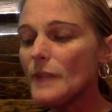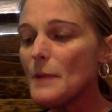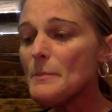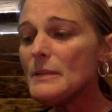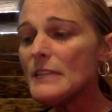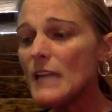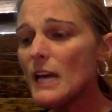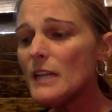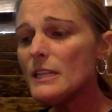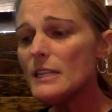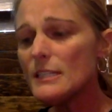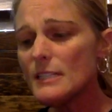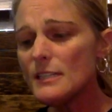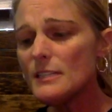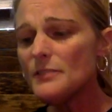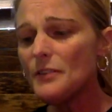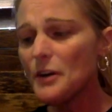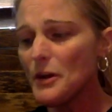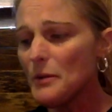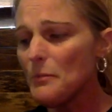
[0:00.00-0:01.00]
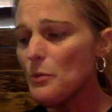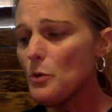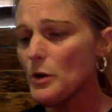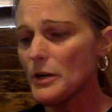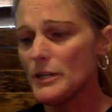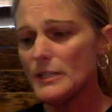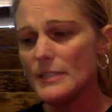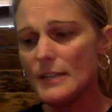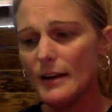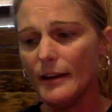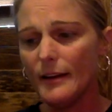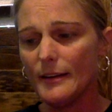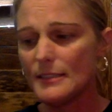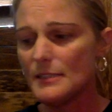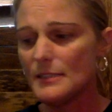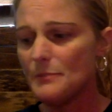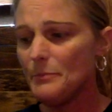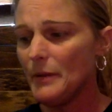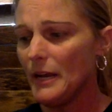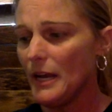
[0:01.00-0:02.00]
this is very important to
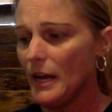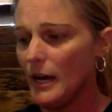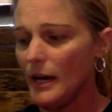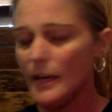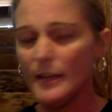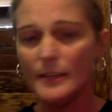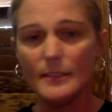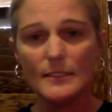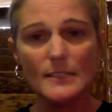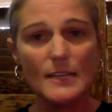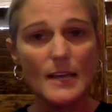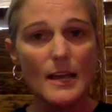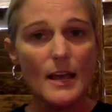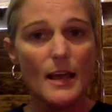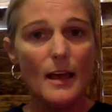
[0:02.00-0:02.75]
us because,